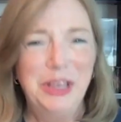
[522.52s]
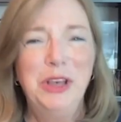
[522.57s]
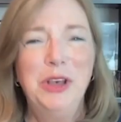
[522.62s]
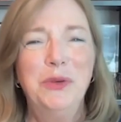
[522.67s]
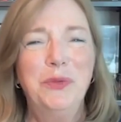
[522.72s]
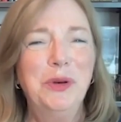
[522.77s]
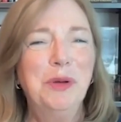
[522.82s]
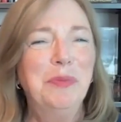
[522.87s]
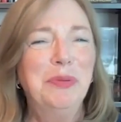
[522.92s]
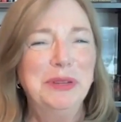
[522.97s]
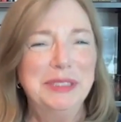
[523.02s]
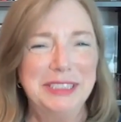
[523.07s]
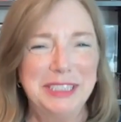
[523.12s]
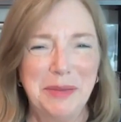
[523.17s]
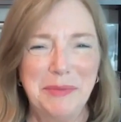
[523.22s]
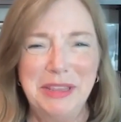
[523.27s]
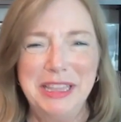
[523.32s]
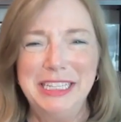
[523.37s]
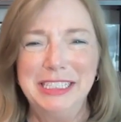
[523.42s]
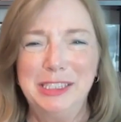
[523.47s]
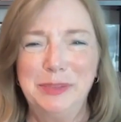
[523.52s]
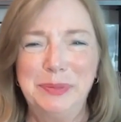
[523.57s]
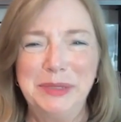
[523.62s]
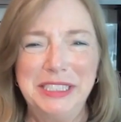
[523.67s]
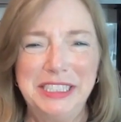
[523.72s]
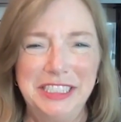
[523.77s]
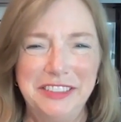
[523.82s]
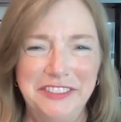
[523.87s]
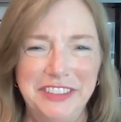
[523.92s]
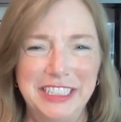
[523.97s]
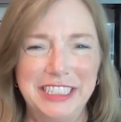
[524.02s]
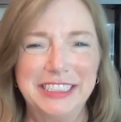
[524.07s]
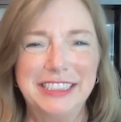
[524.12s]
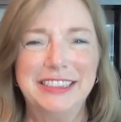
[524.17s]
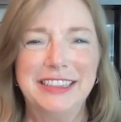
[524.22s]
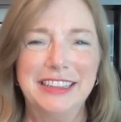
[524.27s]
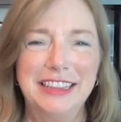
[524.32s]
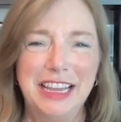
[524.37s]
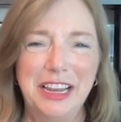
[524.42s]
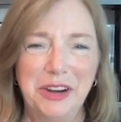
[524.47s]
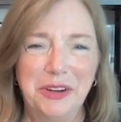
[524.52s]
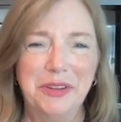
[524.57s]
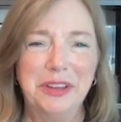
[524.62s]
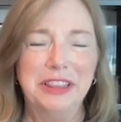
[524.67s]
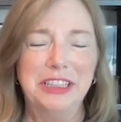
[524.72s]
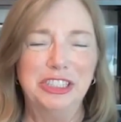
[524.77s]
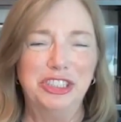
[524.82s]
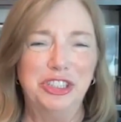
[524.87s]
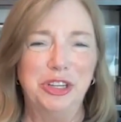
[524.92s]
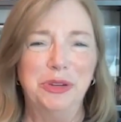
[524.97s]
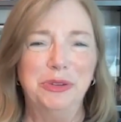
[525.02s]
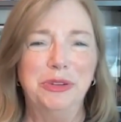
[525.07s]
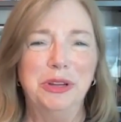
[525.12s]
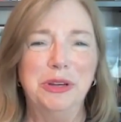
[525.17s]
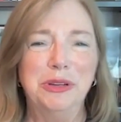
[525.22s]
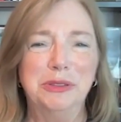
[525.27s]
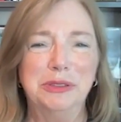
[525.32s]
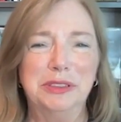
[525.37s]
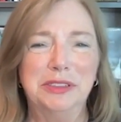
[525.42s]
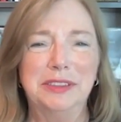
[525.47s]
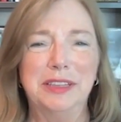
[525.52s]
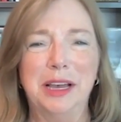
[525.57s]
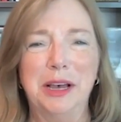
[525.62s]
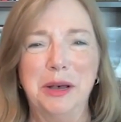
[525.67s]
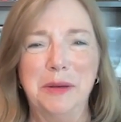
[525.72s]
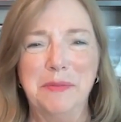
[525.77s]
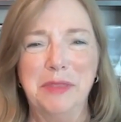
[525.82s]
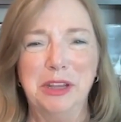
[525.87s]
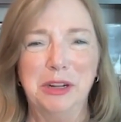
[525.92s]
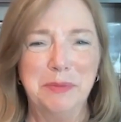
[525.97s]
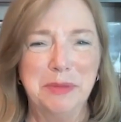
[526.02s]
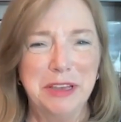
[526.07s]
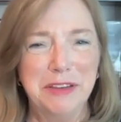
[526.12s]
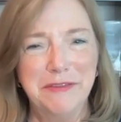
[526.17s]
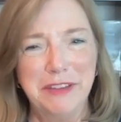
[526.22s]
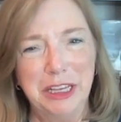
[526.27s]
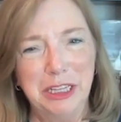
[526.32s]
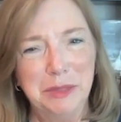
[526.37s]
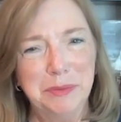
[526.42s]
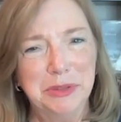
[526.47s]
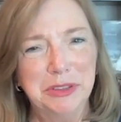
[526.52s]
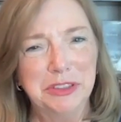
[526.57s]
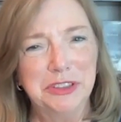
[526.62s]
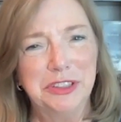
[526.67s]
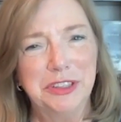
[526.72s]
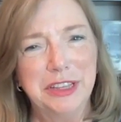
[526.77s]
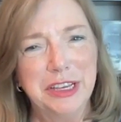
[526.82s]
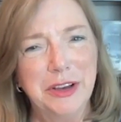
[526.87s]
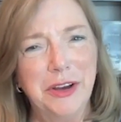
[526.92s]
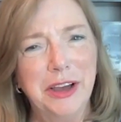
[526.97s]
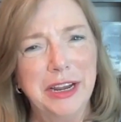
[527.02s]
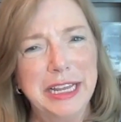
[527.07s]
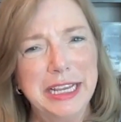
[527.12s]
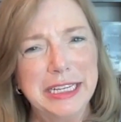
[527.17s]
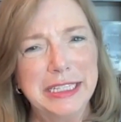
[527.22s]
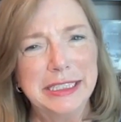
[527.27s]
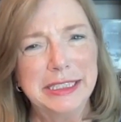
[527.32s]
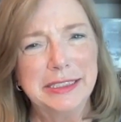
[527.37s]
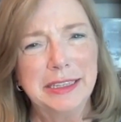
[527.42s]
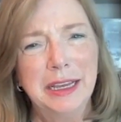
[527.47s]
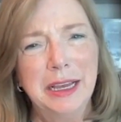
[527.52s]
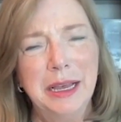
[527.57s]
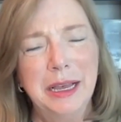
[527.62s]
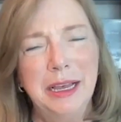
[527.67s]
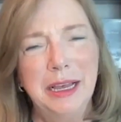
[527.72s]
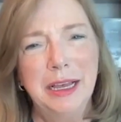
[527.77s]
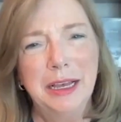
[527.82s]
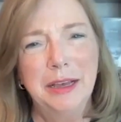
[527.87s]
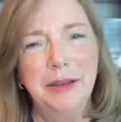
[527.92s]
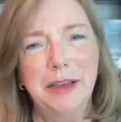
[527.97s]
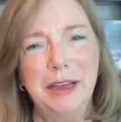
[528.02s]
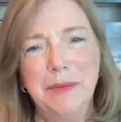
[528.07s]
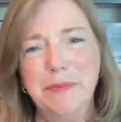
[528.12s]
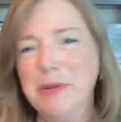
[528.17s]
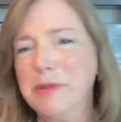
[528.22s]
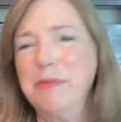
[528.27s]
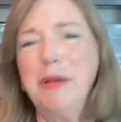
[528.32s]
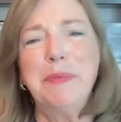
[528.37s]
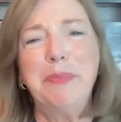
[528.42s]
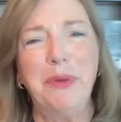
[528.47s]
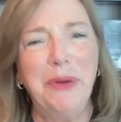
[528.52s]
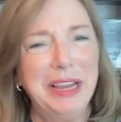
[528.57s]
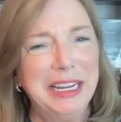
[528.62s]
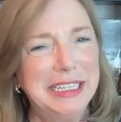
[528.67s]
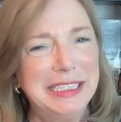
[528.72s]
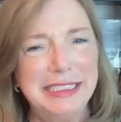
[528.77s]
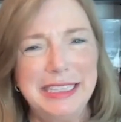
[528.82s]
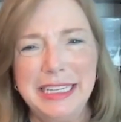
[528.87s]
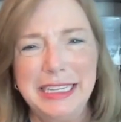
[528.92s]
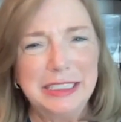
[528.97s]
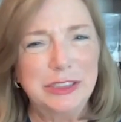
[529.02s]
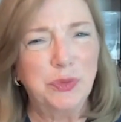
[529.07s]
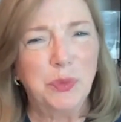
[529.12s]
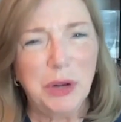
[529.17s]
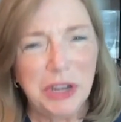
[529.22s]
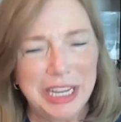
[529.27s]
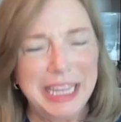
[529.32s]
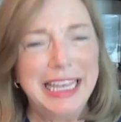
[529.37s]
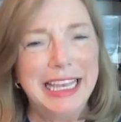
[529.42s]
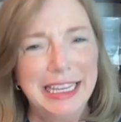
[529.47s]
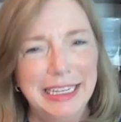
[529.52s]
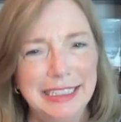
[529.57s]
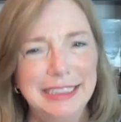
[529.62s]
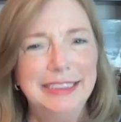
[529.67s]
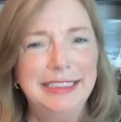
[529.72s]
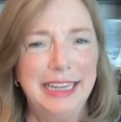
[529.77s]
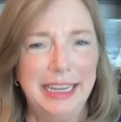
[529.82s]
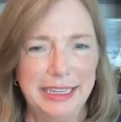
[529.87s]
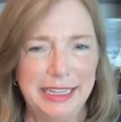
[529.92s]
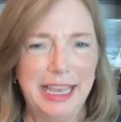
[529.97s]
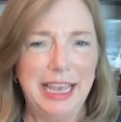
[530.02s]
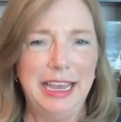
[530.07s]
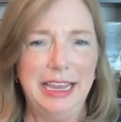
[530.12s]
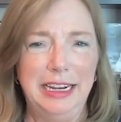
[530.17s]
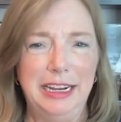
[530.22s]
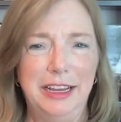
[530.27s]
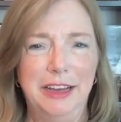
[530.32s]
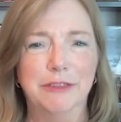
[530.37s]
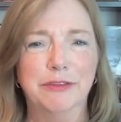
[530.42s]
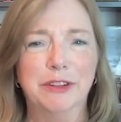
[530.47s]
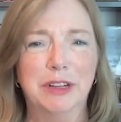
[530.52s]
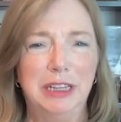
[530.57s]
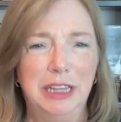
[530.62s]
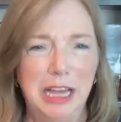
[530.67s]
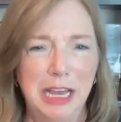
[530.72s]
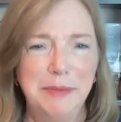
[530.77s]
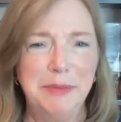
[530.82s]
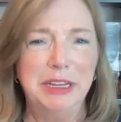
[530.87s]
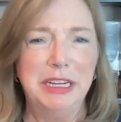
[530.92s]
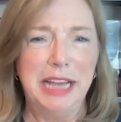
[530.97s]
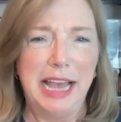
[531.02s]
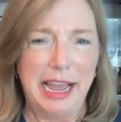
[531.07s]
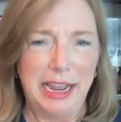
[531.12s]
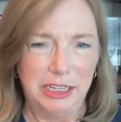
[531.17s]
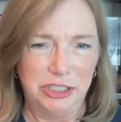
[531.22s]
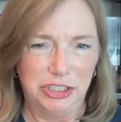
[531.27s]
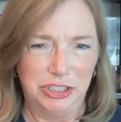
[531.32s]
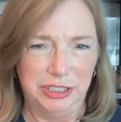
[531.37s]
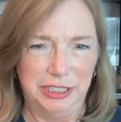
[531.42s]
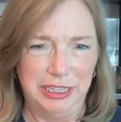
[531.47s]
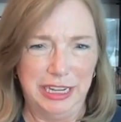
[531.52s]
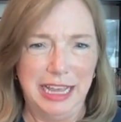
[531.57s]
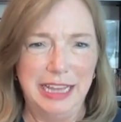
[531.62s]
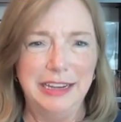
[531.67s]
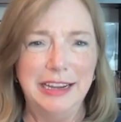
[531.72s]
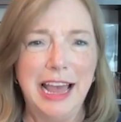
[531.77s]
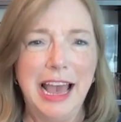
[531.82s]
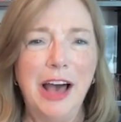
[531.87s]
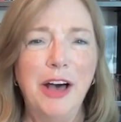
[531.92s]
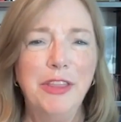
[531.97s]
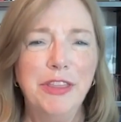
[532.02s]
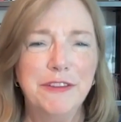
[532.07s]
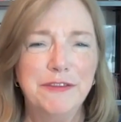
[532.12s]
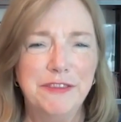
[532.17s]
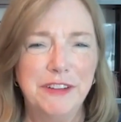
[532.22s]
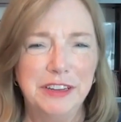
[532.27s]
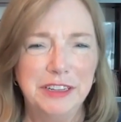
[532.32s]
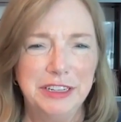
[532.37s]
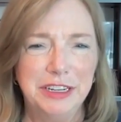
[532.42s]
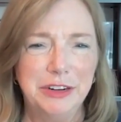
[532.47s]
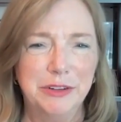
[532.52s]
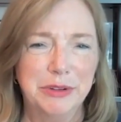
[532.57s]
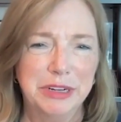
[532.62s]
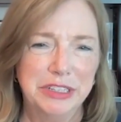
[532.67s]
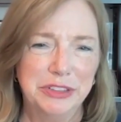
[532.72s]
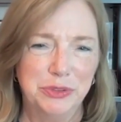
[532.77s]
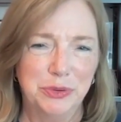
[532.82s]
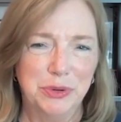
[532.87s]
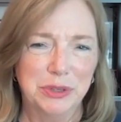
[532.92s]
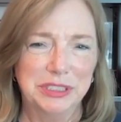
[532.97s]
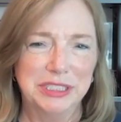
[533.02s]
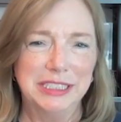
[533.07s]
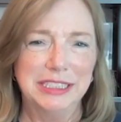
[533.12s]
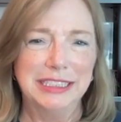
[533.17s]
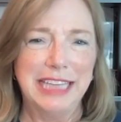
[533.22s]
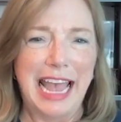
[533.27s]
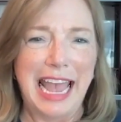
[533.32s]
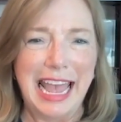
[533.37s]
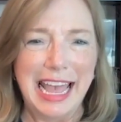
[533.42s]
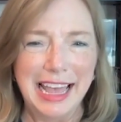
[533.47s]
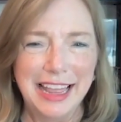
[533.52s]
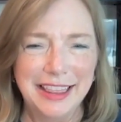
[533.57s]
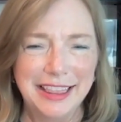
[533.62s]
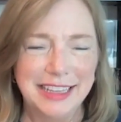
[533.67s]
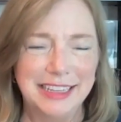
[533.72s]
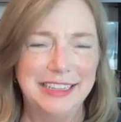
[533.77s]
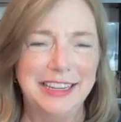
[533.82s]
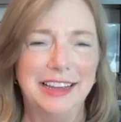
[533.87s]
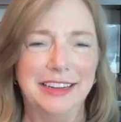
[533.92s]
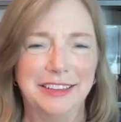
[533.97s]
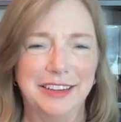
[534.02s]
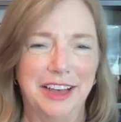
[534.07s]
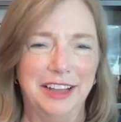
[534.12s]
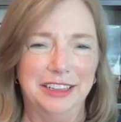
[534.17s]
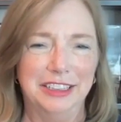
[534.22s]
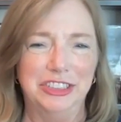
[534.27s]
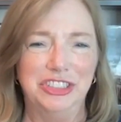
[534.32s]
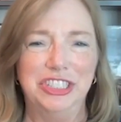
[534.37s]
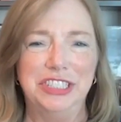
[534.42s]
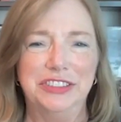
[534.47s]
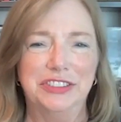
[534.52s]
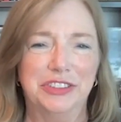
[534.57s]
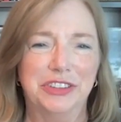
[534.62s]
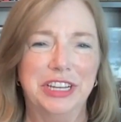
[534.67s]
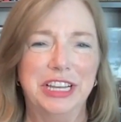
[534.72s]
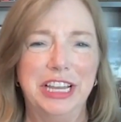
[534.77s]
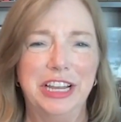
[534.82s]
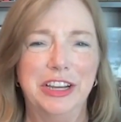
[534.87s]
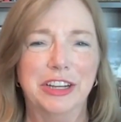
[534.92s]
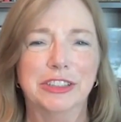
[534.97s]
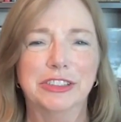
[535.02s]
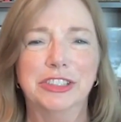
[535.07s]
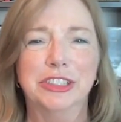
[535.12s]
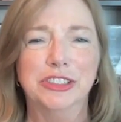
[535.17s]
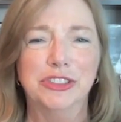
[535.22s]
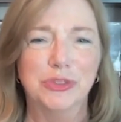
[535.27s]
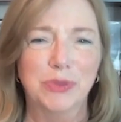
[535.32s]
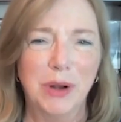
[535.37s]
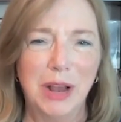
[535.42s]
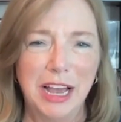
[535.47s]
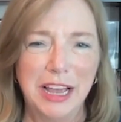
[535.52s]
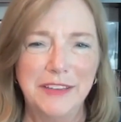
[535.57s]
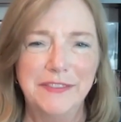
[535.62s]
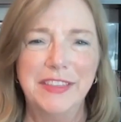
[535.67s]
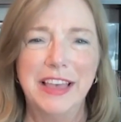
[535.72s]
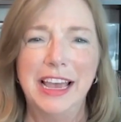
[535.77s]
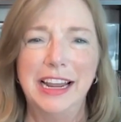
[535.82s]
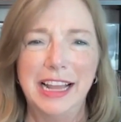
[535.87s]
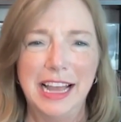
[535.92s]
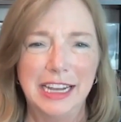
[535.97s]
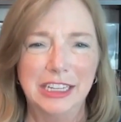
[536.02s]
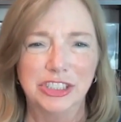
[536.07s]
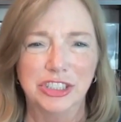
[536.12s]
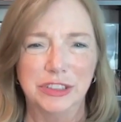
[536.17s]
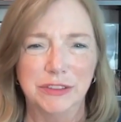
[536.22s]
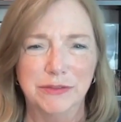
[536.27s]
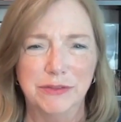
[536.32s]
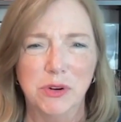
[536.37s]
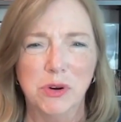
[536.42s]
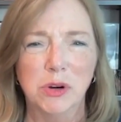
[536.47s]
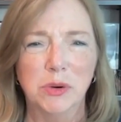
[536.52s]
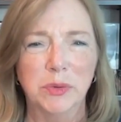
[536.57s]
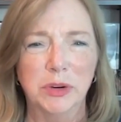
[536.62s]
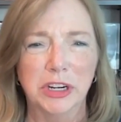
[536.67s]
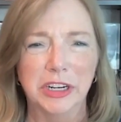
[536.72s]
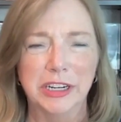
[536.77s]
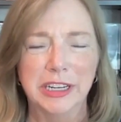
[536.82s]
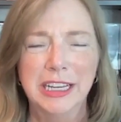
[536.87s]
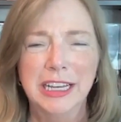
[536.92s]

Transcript: We'll put some of these specifics there in the show notes that'll be available to the audience. But my point is this, we're in a decade of climate action, and now the funding resources and the technologies are here to drive that action forward.